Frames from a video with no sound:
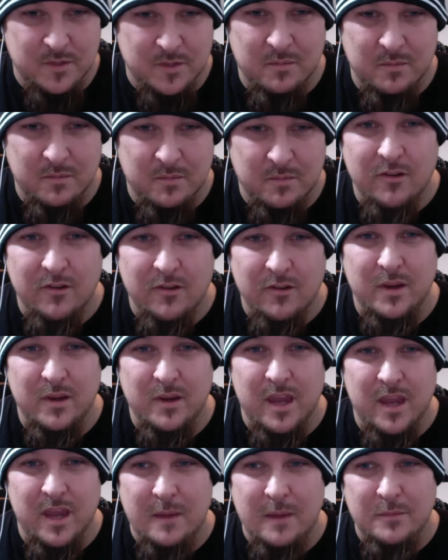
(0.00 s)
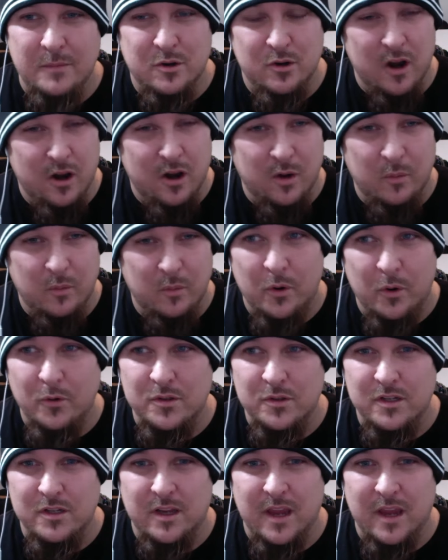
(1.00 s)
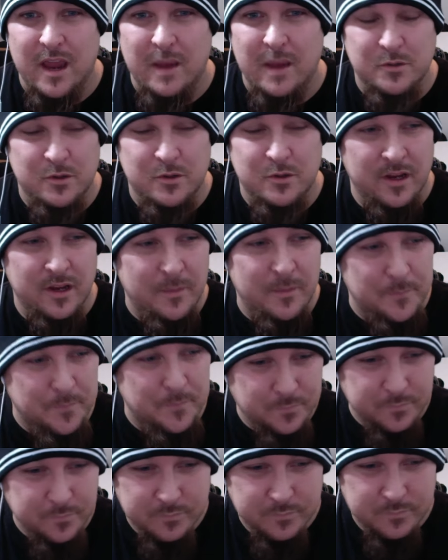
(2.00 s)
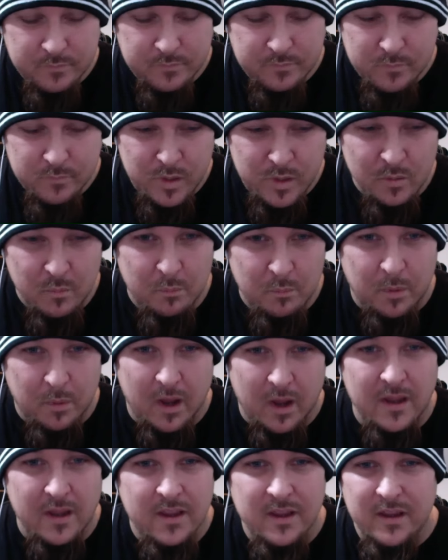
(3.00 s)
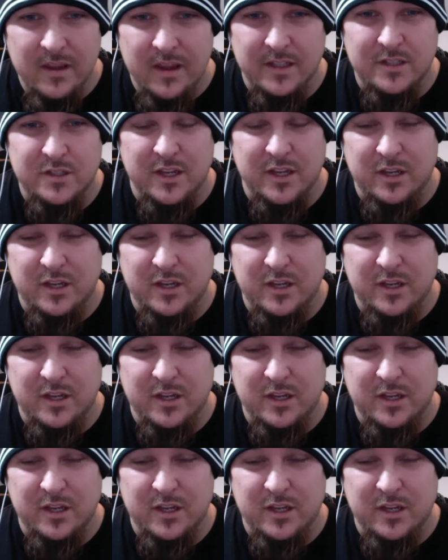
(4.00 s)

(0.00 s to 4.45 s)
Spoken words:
matter that we capture and our approach to capturing it. But it's like you